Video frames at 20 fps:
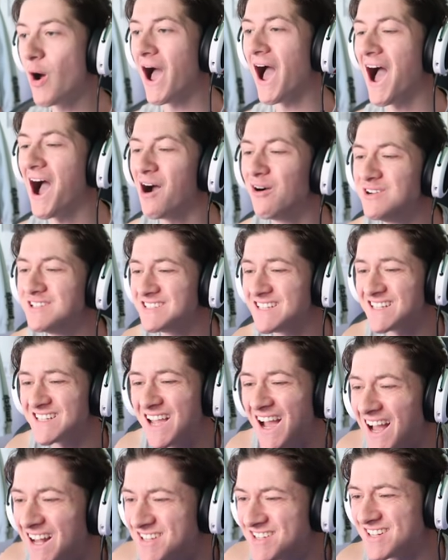how is he
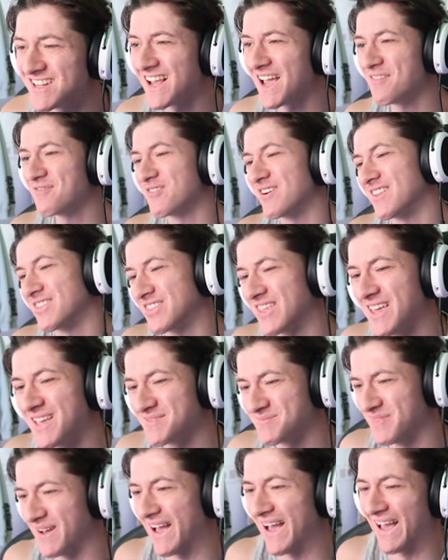catching everything,
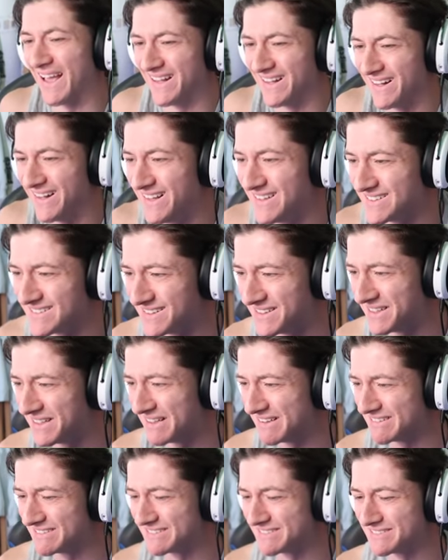man? He's,
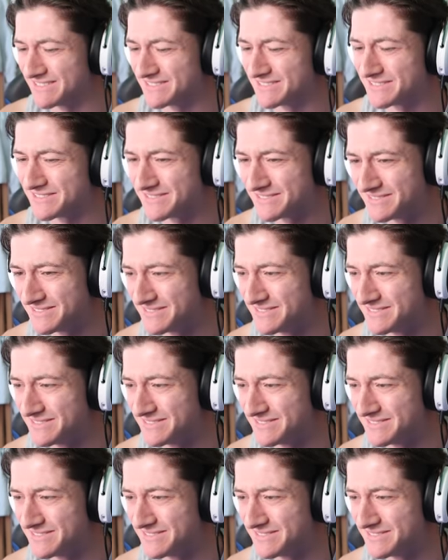oh.